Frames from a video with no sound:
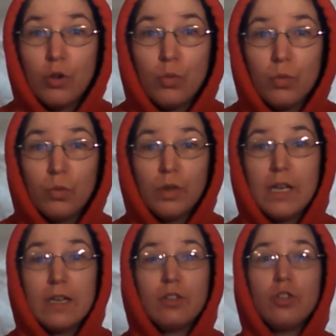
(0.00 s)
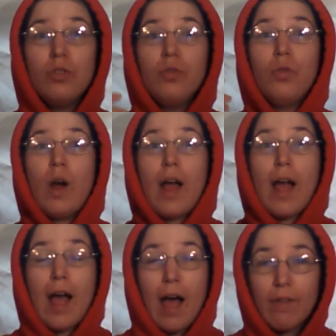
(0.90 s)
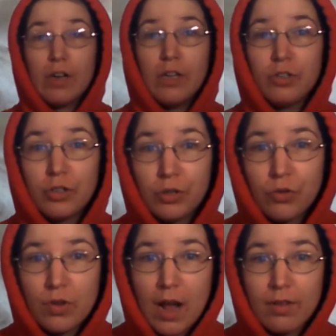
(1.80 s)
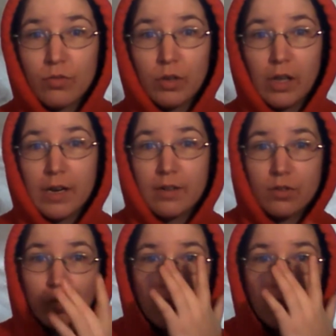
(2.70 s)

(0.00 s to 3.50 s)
You need to have it introduced as it relates